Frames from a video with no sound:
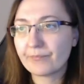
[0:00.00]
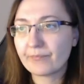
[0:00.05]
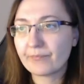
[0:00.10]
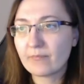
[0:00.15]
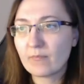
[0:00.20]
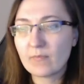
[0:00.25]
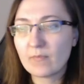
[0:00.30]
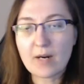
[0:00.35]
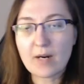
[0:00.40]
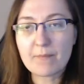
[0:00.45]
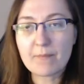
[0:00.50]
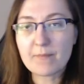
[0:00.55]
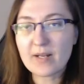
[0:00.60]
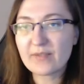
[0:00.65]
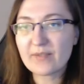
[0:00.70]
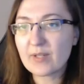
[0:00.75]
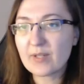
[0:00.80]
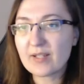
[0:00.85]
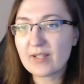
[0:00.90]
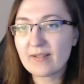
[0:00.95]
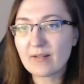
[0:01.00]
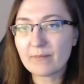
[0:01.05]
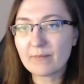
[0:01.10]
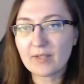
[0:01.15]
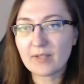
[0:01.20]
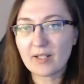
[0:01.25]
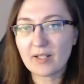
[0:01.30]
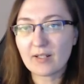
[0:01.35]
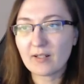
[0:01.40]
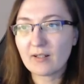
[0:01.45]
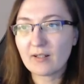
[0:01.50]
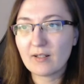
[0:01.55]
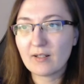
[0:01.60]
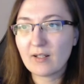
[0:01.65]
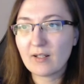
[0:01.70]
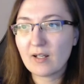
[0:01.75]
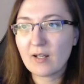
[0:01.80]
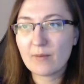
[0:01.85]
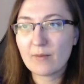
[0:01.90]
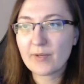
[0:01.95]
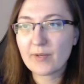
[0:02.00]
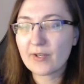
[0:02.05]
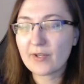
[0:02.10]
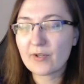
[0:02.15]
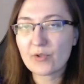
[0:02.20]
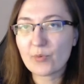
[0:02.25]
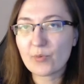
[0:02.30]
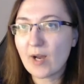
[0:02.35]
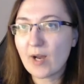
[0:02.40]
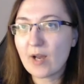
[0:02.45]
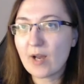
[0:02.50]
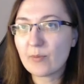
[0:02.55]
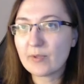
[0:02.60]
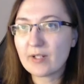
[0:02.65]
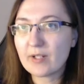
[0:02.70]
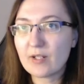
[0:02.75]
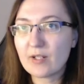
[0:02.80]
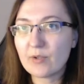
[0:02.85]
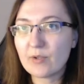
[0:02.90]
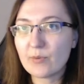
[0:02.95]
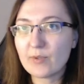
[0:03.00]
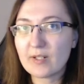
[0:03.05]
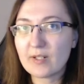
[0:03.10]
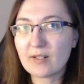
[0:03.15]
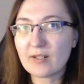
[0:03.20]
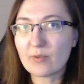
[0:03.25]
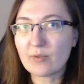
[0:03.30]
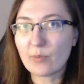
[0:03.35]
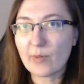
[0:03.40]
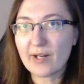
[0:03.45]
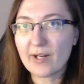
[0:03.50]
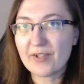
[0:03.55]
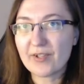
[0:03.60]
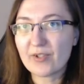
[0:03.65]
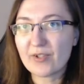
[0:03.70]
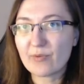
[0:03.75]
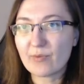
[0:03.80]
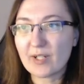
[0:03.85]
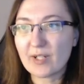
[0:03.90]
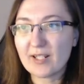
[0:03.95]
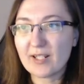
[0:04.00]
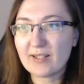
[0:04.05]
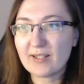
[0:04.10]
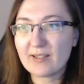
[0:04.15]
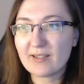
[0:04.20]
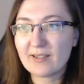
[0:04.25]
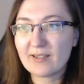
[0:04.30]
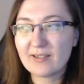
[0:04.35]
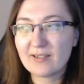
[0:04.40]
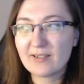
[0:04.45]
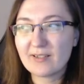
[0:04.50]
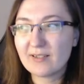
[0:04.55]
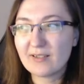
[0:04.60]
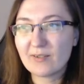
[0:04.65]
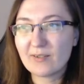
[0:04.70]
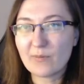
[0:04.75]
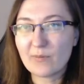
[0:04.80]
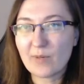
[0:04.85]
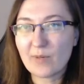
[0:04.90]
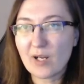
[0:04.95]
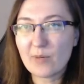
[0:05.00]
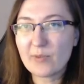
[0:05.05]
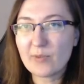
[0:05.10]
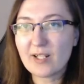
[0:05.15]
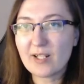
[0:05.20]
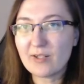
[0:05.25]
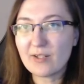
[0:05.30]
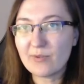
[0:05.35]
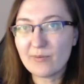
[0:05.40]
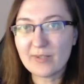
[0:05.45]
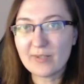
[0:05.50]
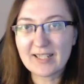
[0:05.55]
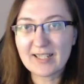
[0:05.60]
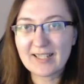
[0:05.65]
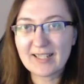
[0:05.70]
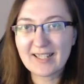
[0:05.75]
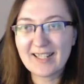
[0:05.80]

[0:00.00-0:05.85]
There must be something. Because why would they do it otherwise, right? Why would they do it?